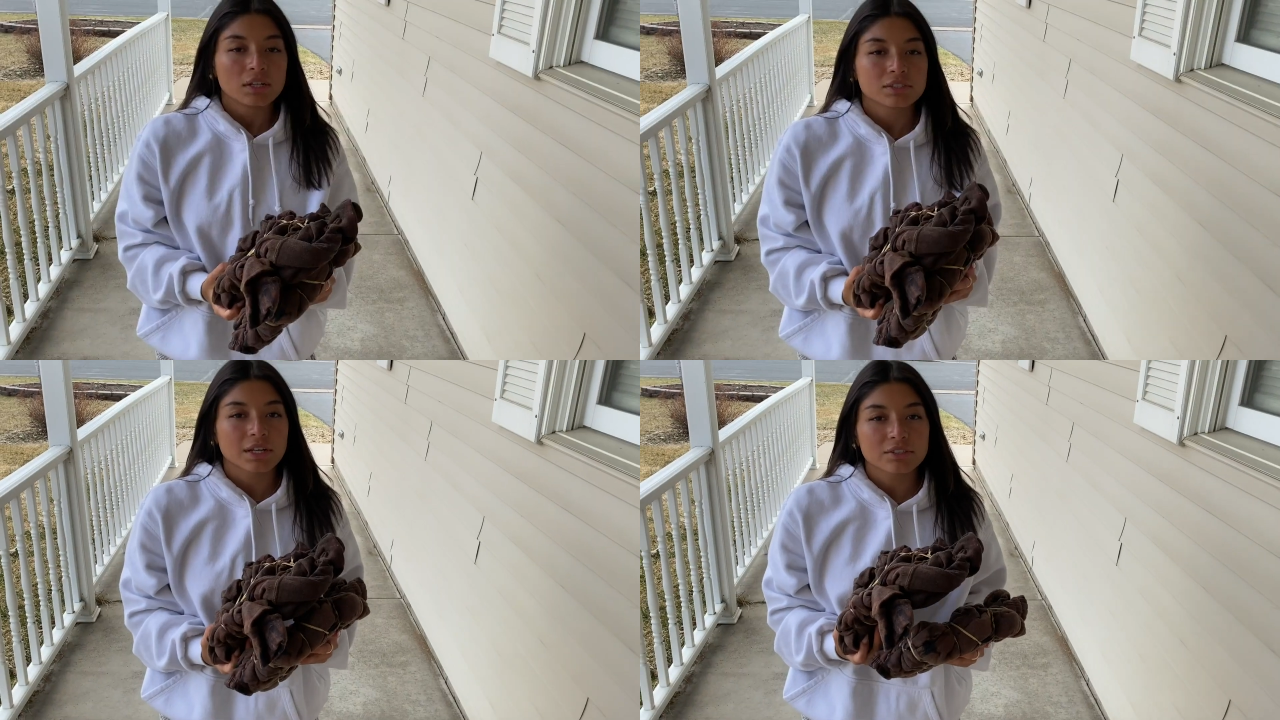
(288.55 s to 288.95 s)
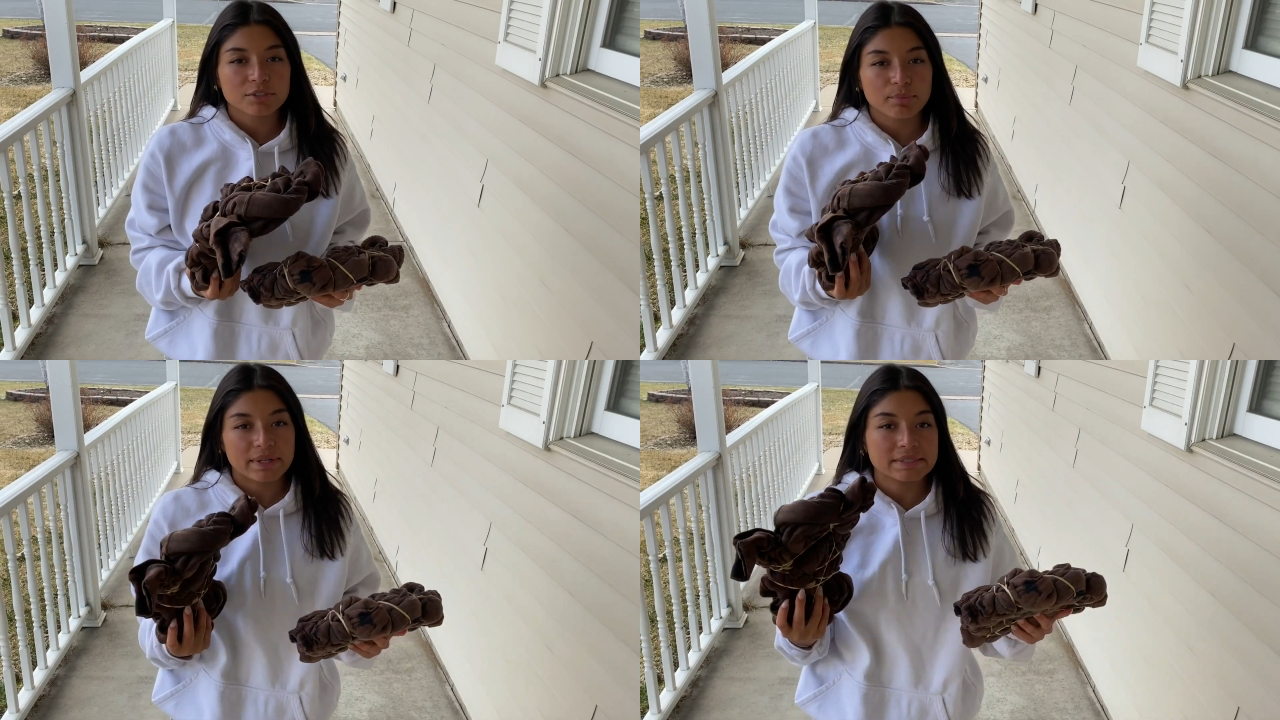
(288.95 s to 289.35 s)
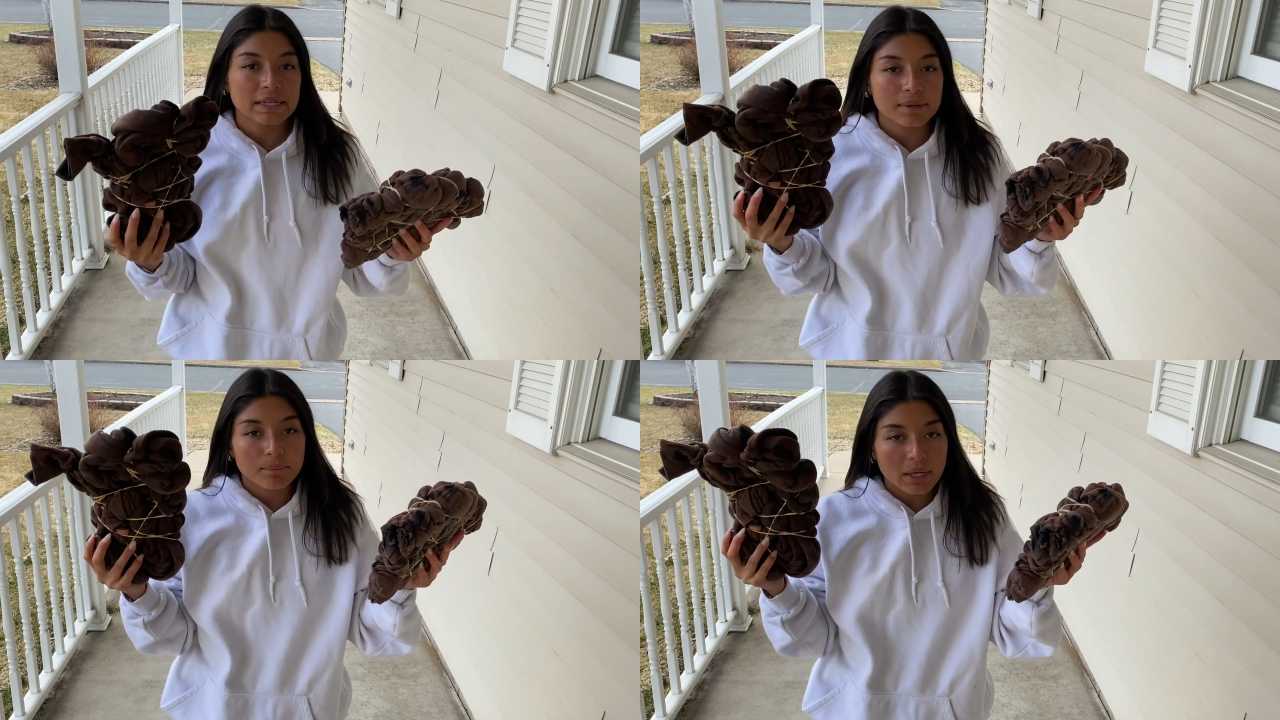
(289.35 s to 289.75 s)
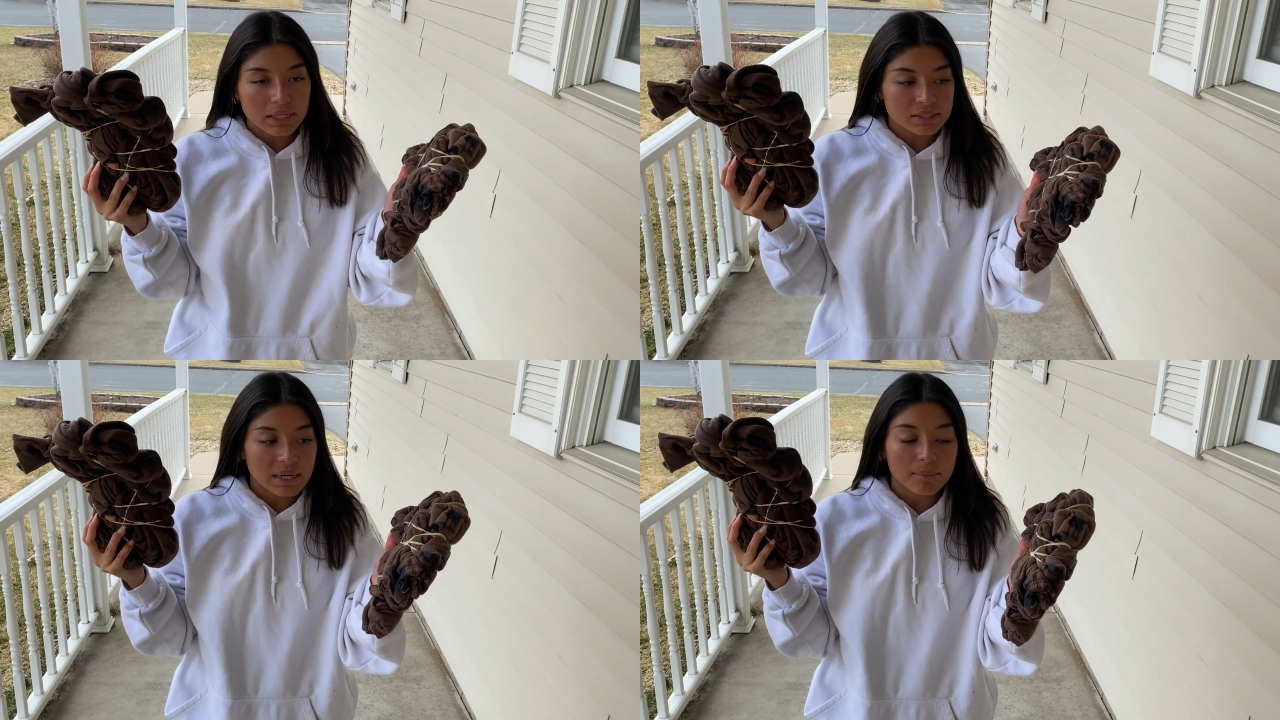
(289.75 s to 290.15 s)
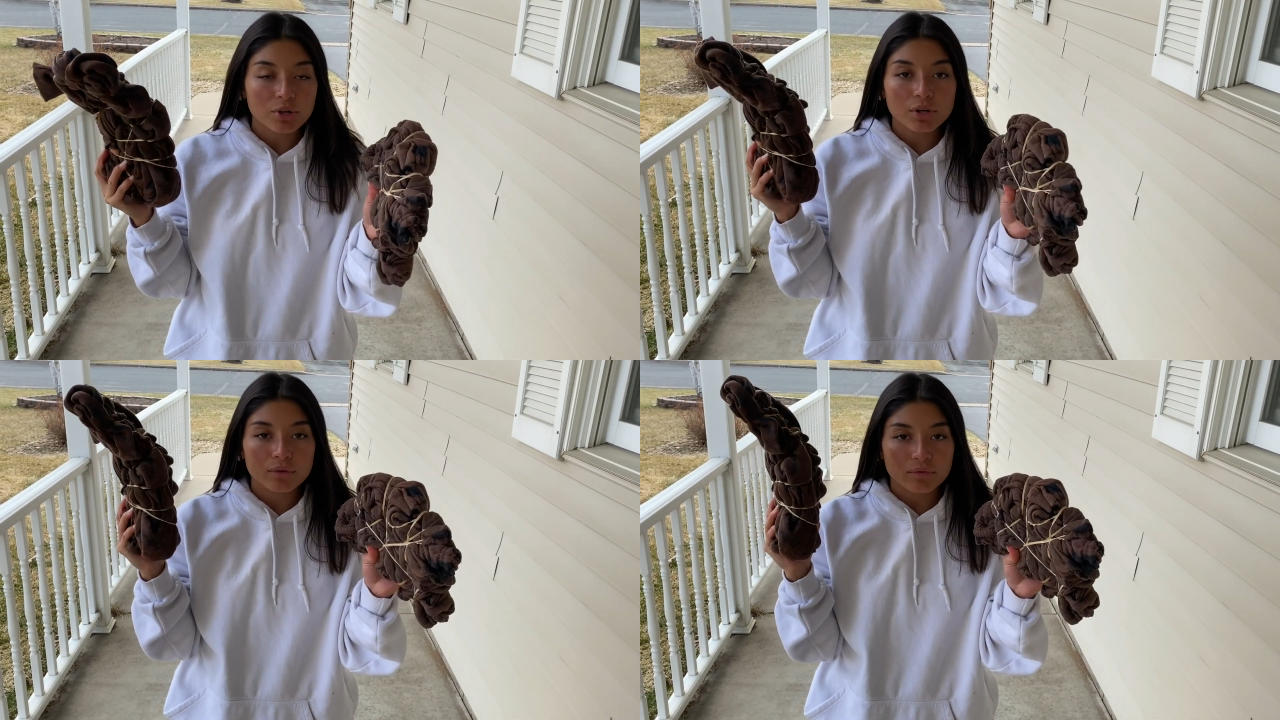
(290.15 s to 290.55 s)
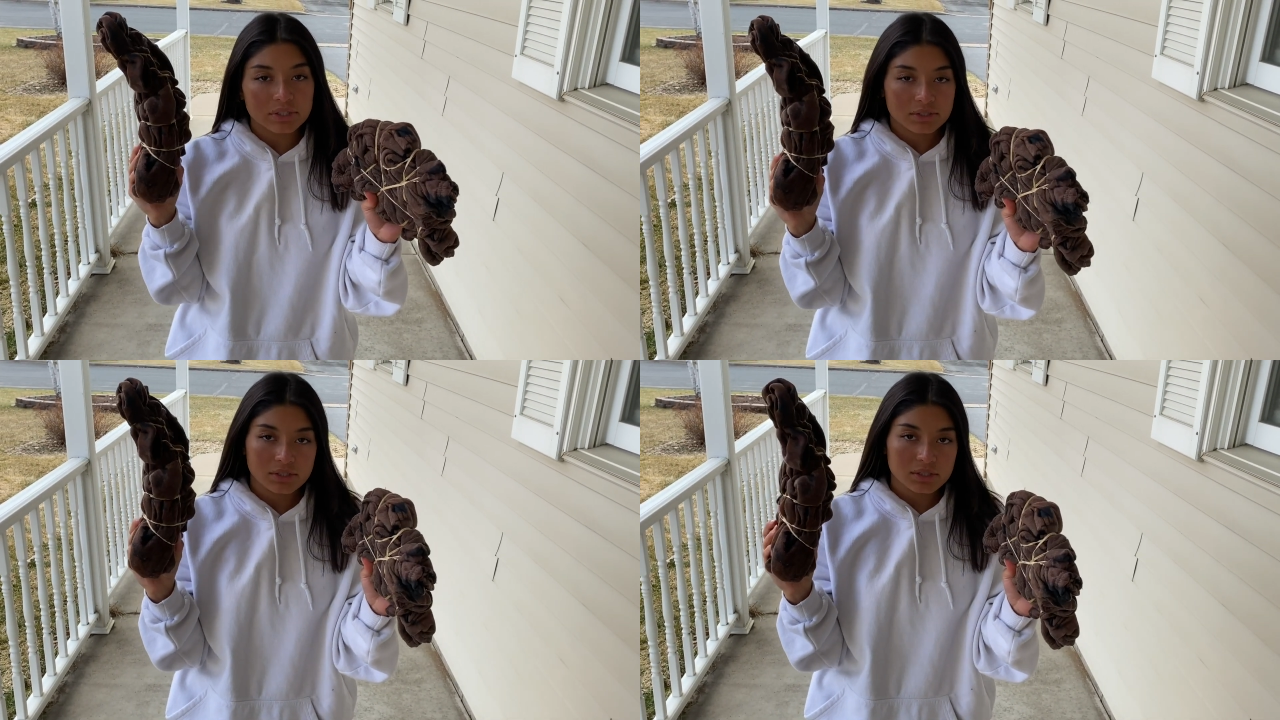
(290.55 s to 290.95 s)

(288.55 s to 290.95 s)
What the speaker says: So now it's been 10 minutes, and I'm gonna go rinse these